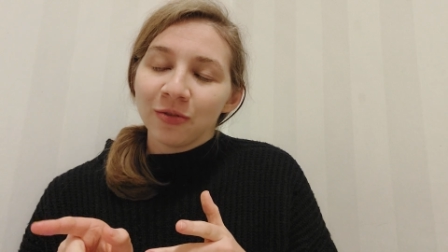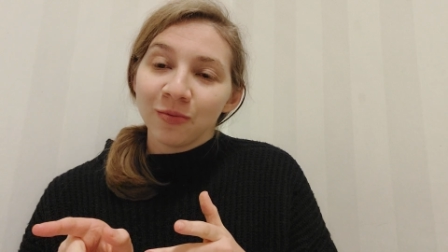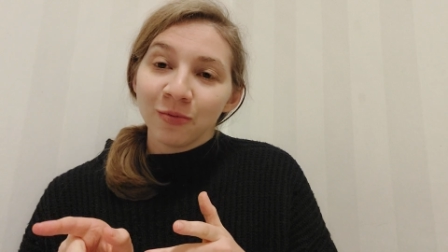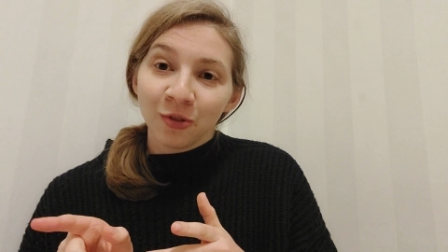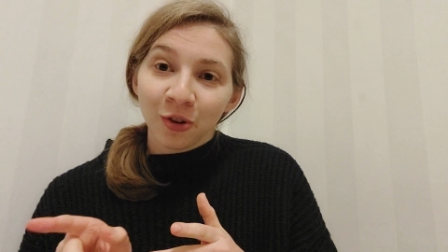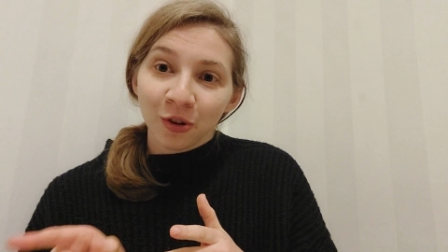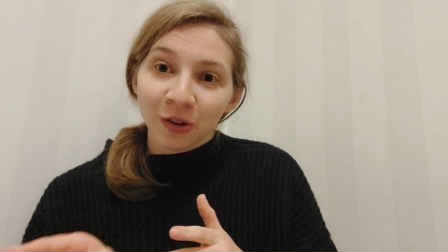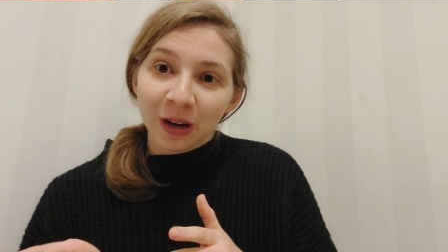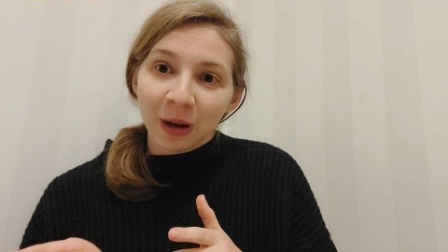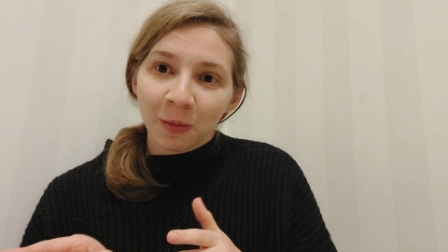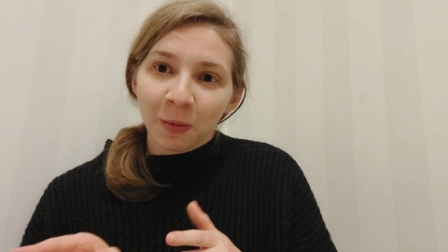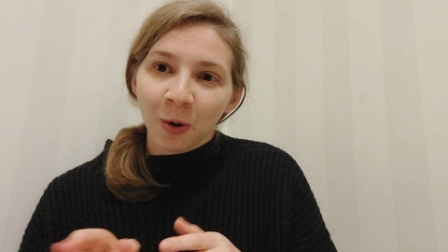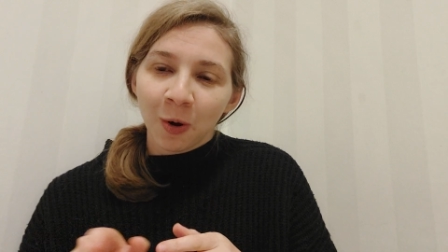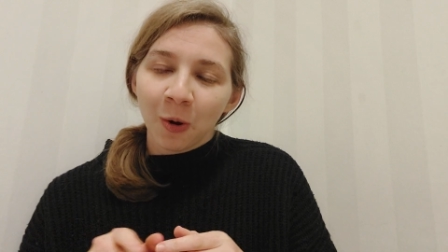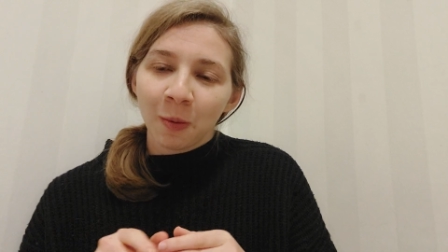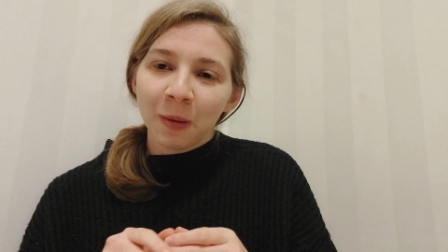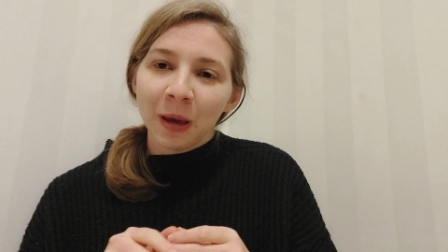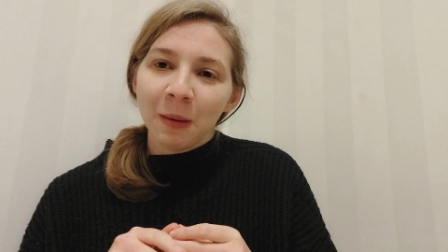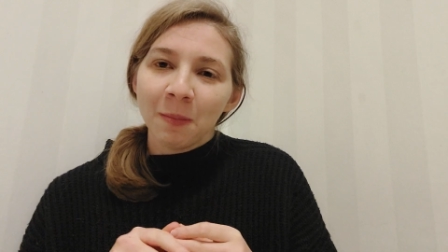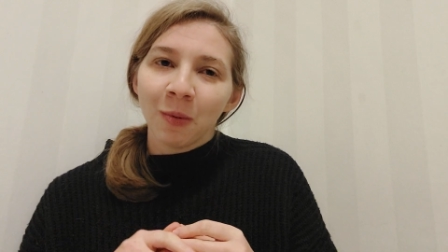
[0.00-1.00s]

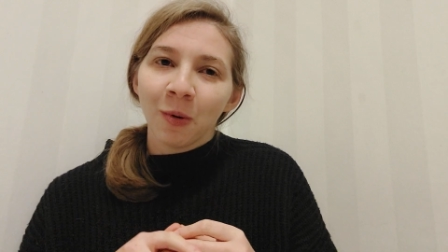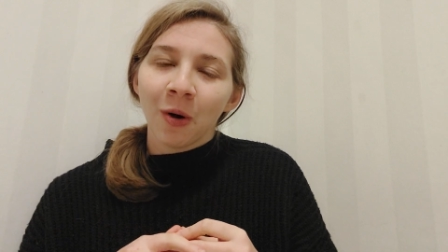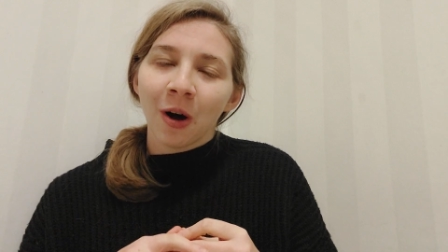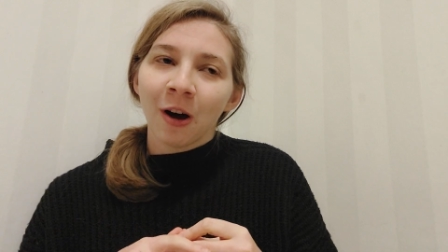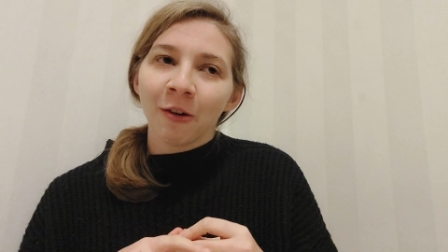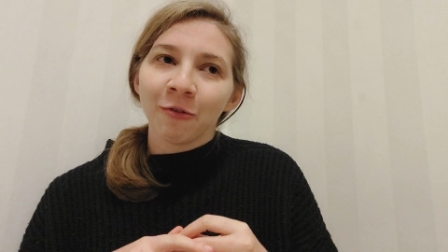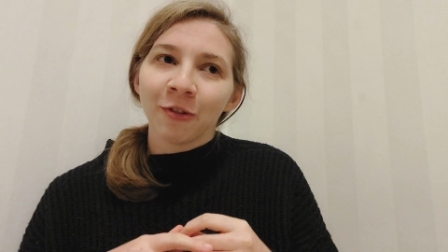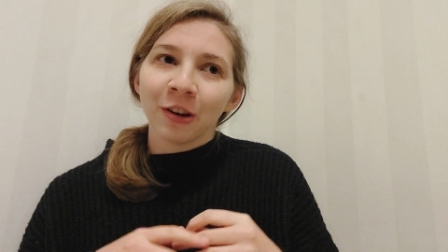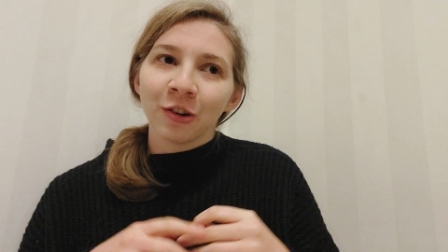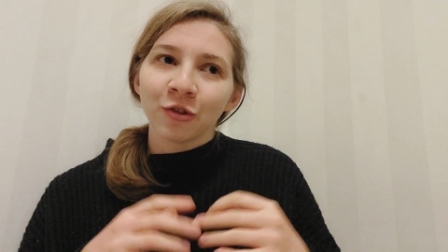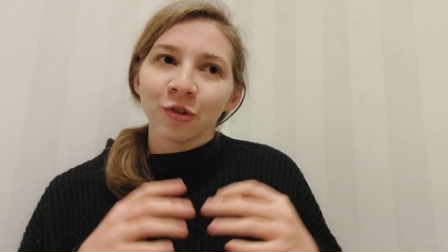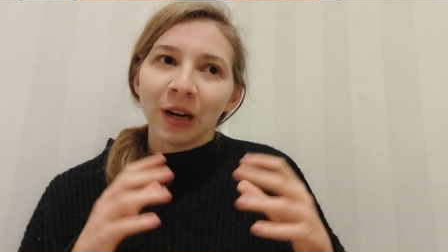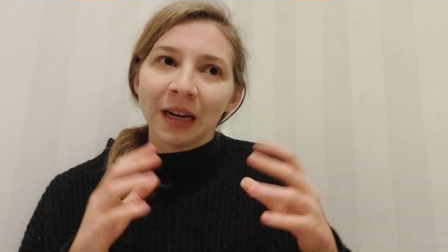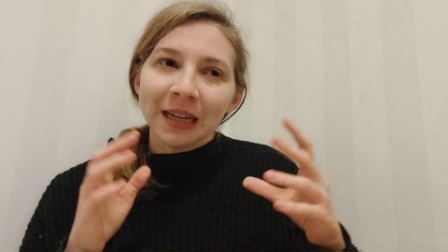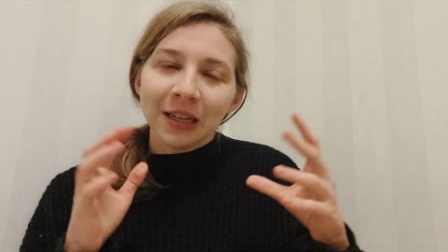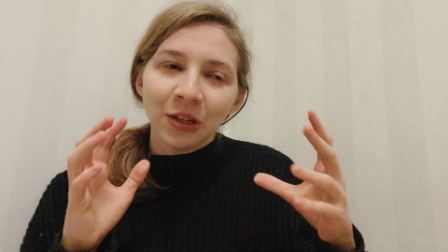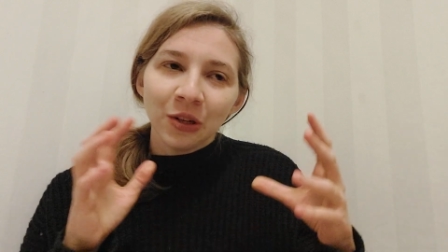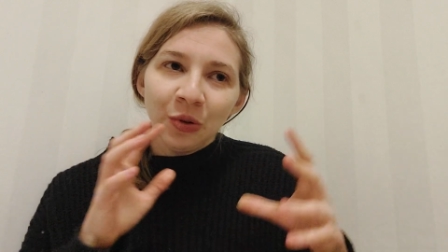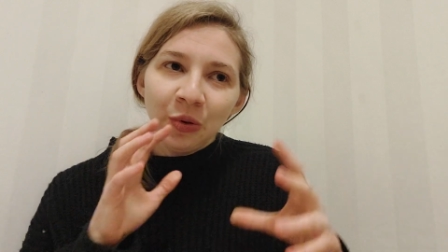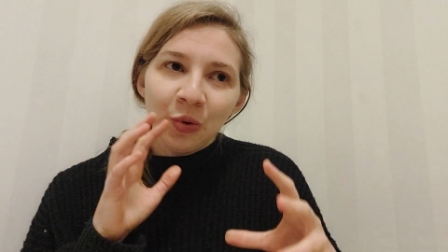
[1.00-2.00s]
neurotypical people often try
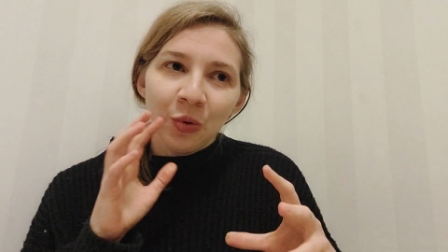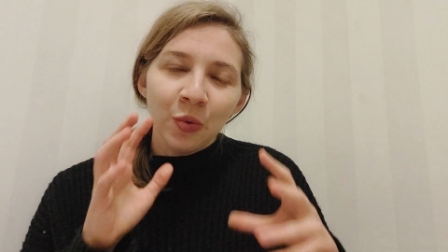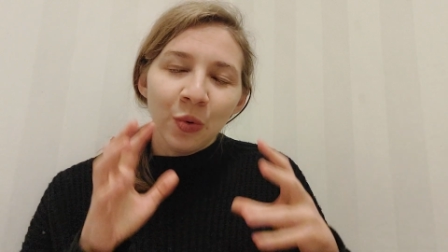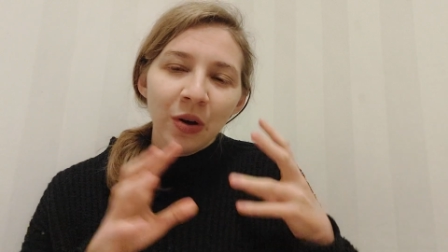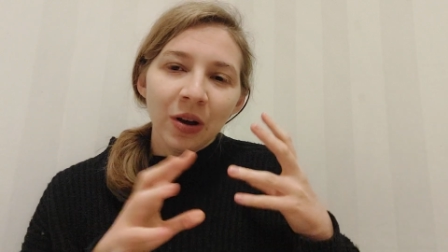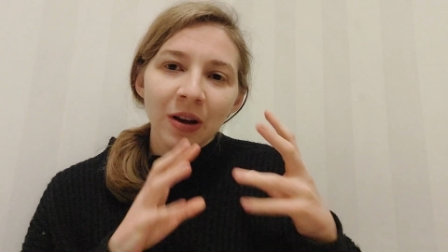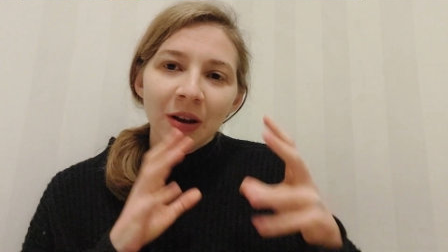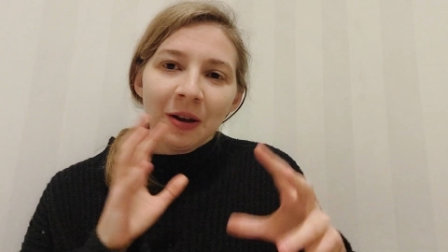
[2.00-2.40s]
to,